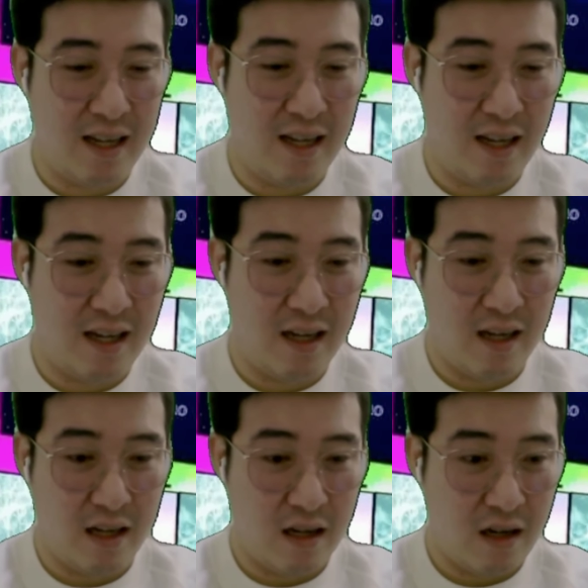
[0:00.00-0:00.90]

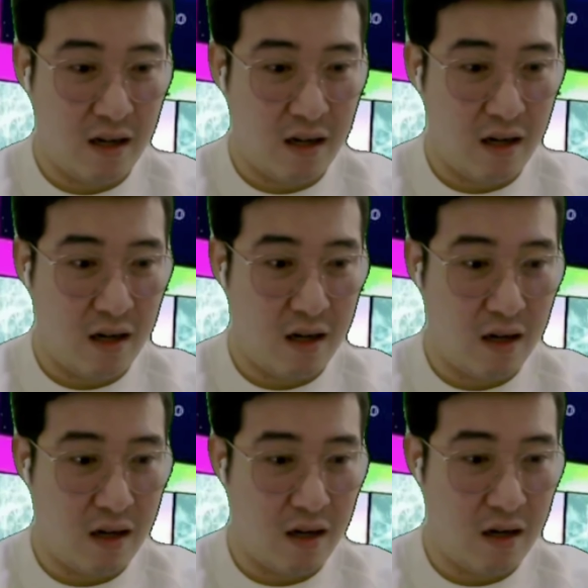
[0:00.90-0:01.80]

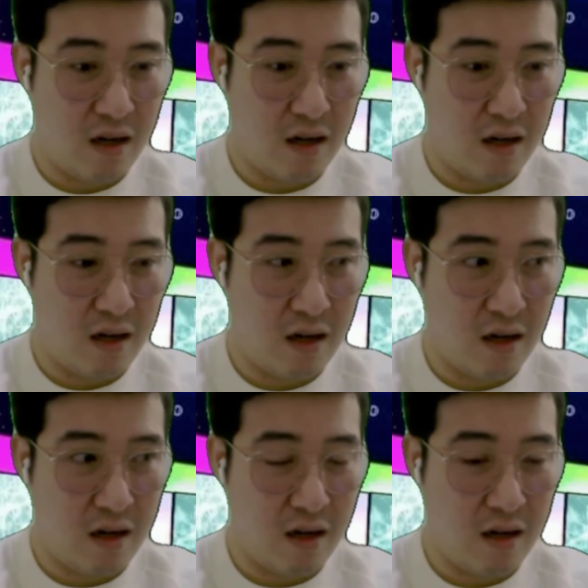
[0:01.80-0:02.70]

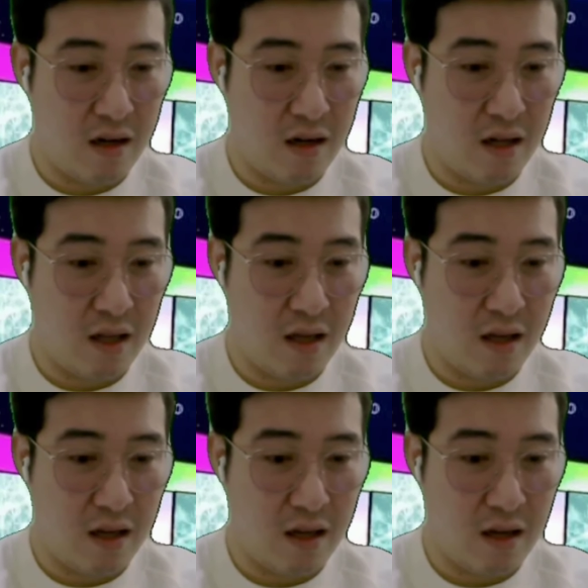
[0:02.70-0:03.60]

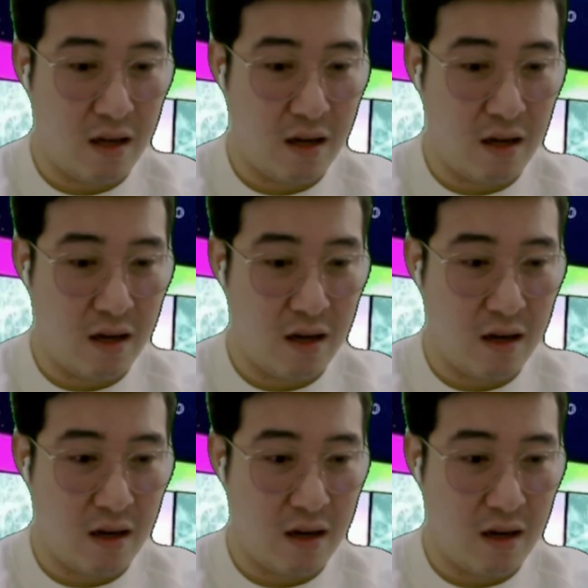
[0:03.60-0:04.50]

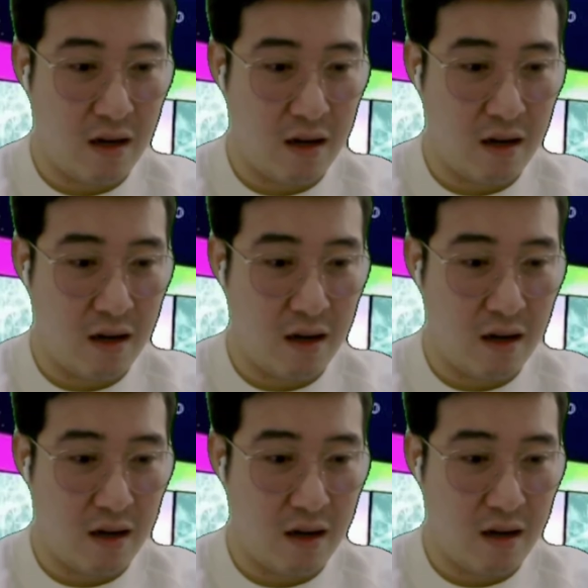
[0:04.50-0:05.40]

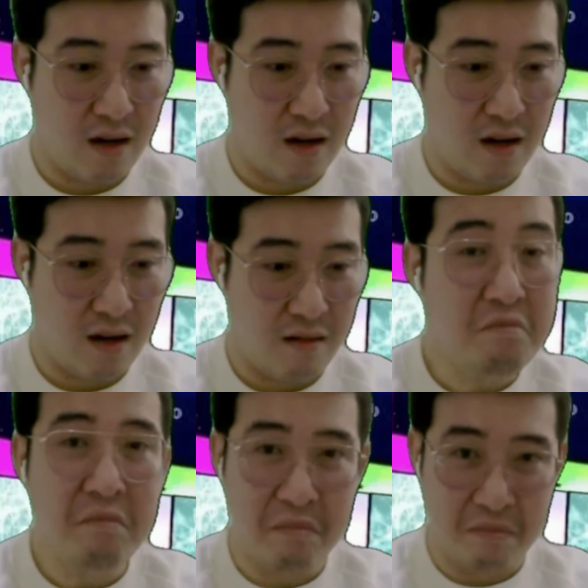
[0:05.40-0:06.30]

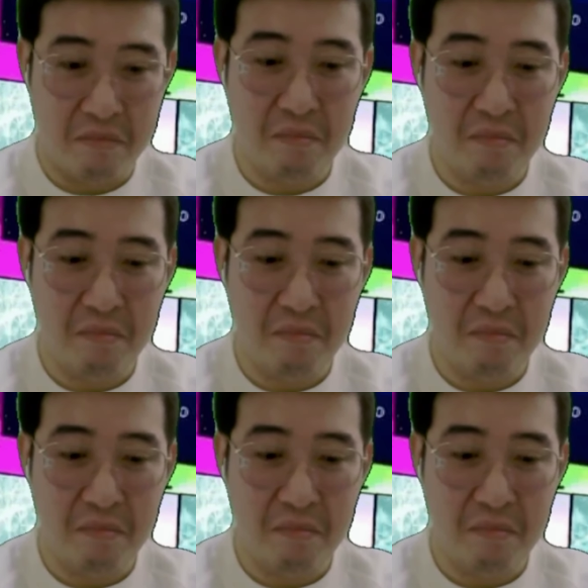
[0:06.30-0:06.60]
(no one is talking)